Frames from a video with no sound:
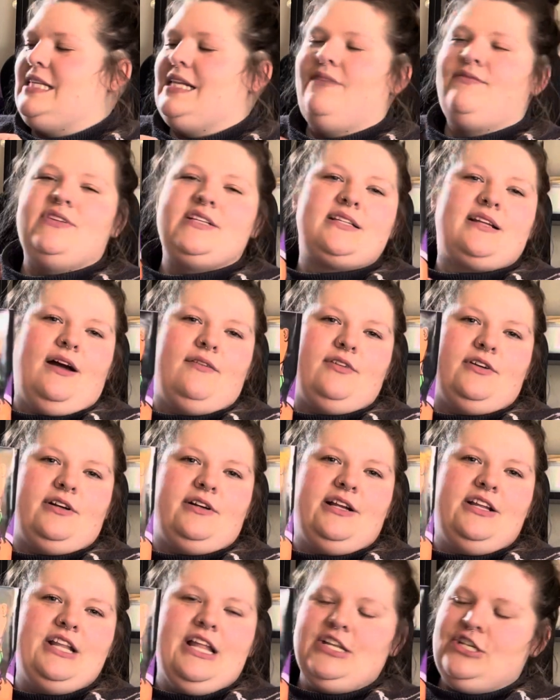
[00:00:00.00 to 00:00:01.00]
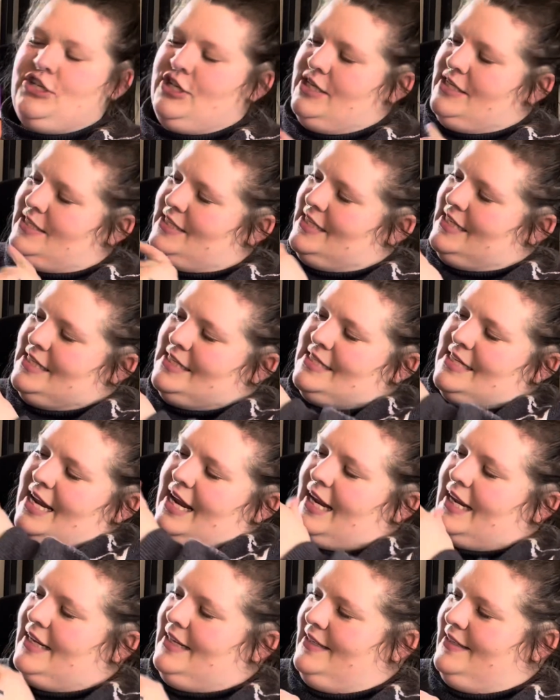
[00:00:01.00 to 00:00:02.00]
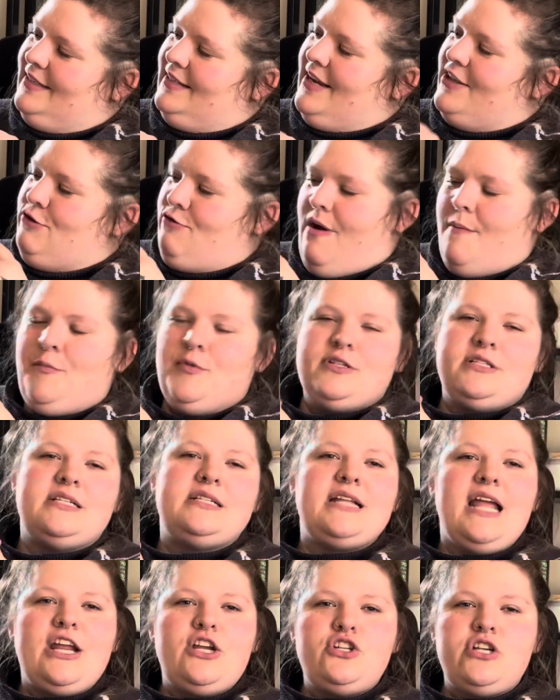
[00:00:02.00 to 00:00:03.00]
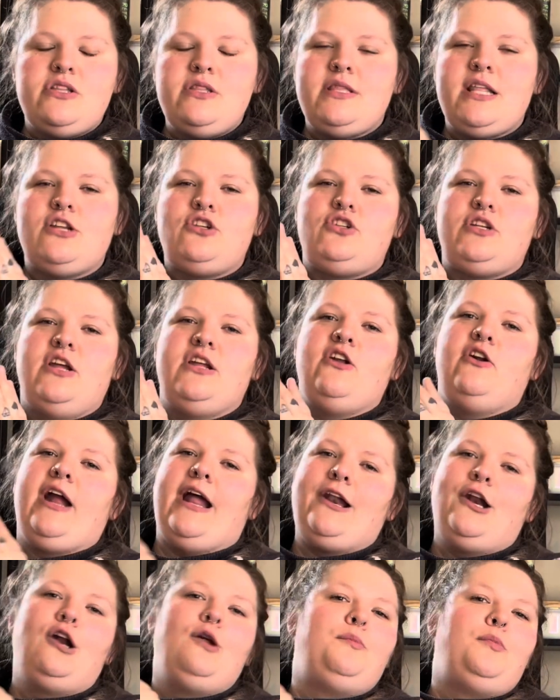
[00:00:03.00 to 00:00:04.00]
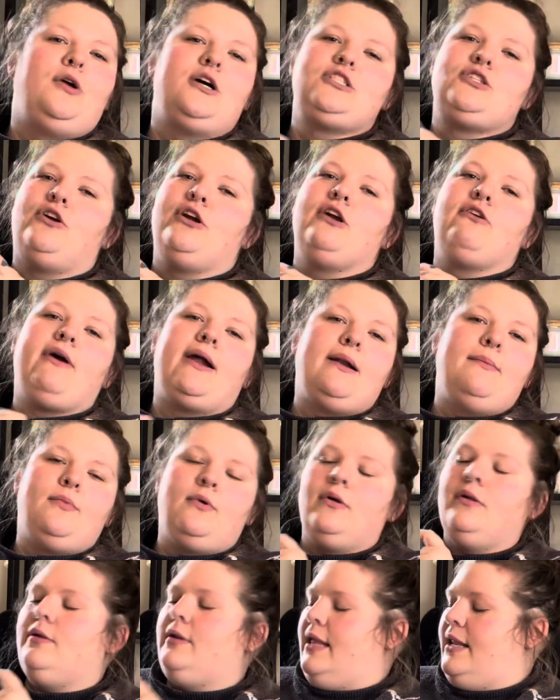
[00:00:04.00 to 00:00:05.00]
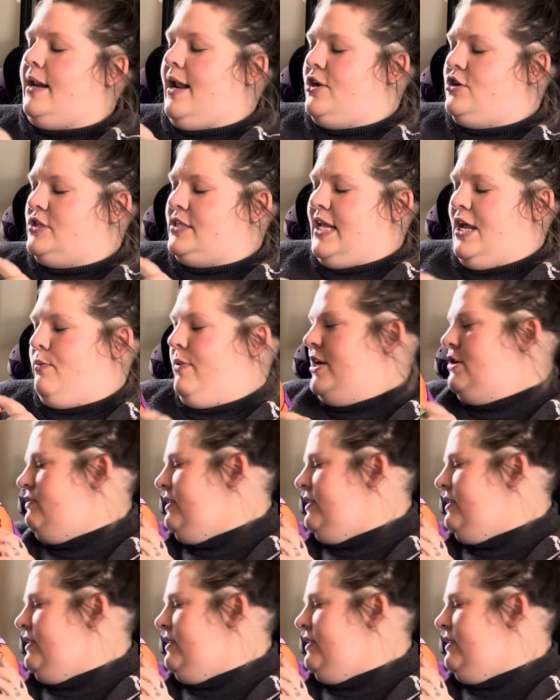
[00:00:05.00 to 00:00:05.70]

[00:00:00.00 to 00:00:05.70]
love this cover. This just is like, and the representation in her books are incredible, and I just can't wait to